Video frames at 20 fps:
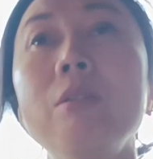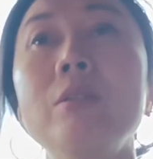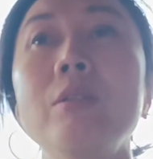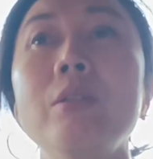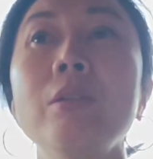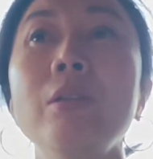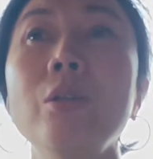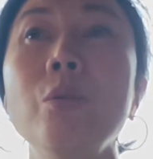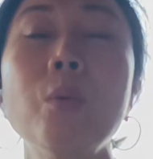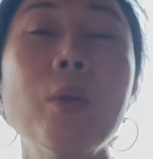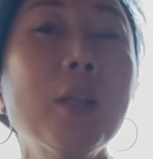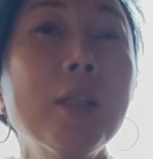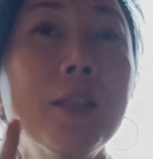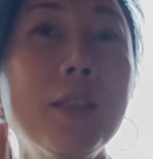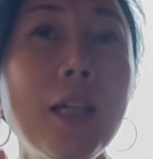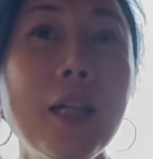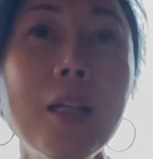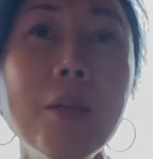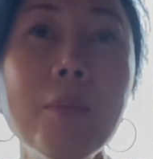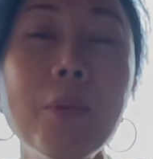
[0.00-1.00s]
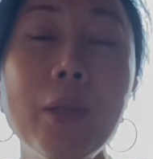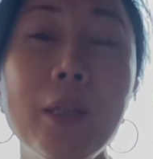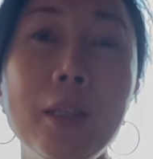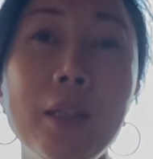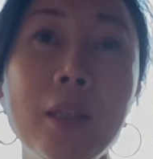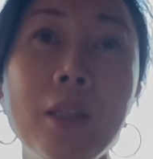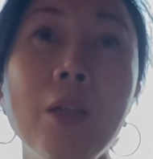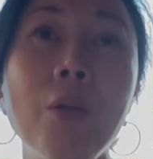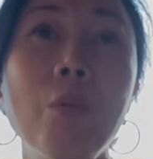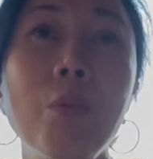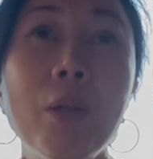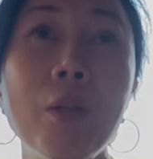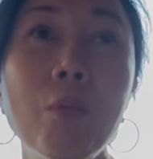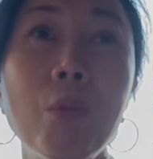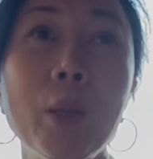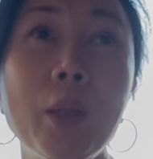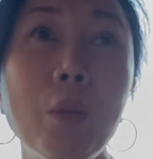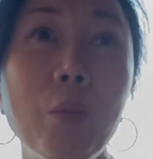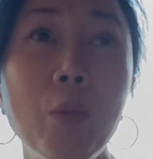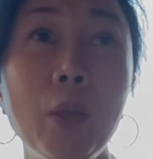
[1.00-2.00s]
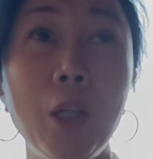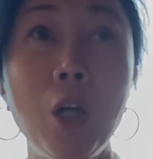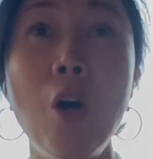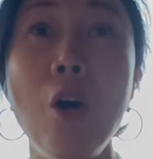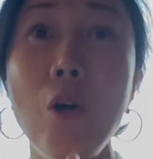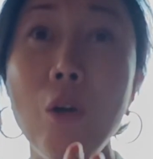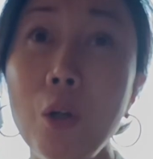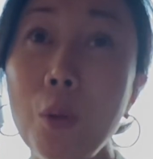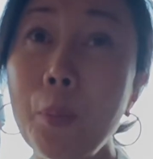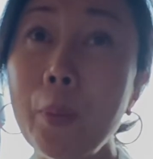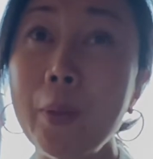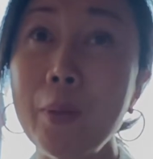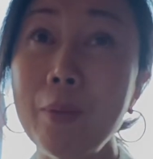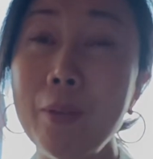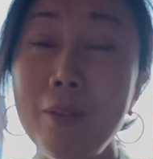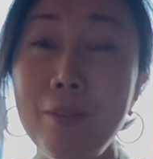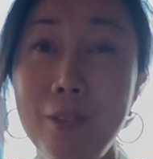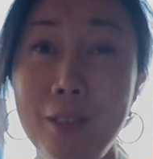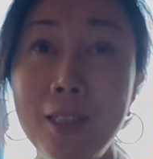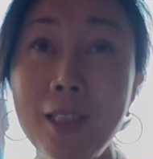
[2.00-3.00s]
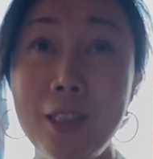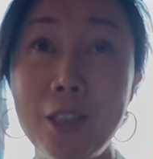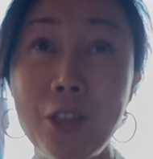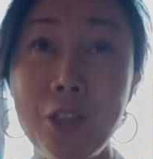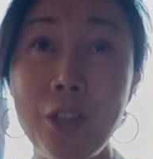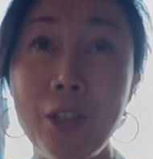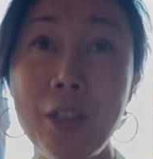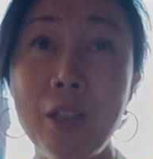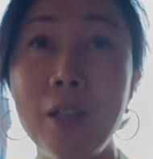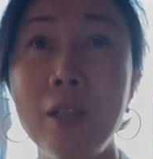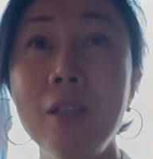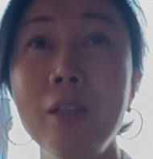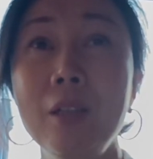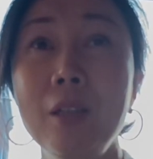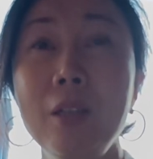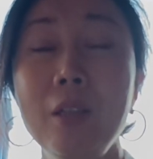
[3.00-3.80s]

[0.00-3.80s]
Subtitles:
So we're celebrating it. We hope this year